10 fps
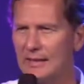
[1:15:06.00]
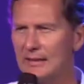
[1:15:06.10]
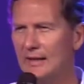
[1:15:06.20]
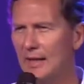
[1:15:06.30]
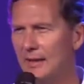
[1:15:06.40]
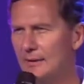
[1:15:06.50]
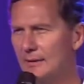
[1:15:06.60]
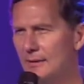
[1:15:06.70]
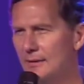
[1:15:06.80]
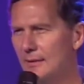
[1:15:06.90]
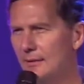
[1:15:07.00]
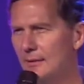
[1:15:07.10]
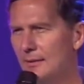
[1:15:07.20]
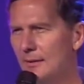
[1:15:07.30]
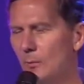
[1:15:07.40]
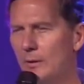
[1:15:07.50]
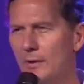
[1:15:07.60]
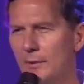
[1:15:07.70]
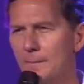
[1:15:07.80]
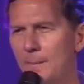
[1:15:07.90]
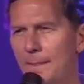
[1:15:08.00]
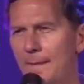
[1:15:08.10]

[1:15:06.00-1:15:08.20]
said at the end, that we're,